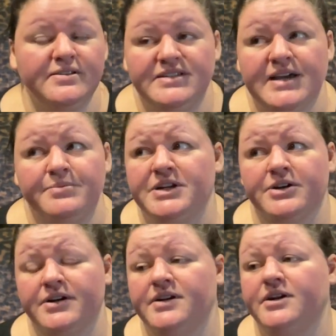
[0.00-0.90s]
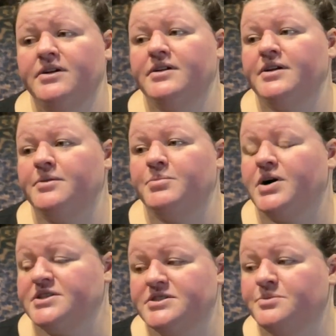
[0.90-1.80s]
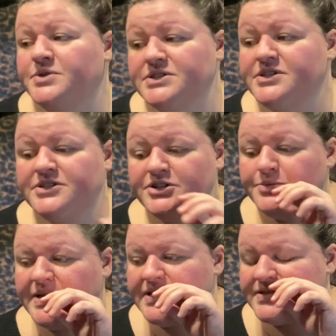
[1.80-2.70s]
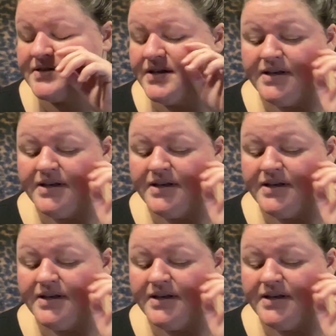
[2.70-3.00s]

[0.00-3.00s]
damn near impossible to do, because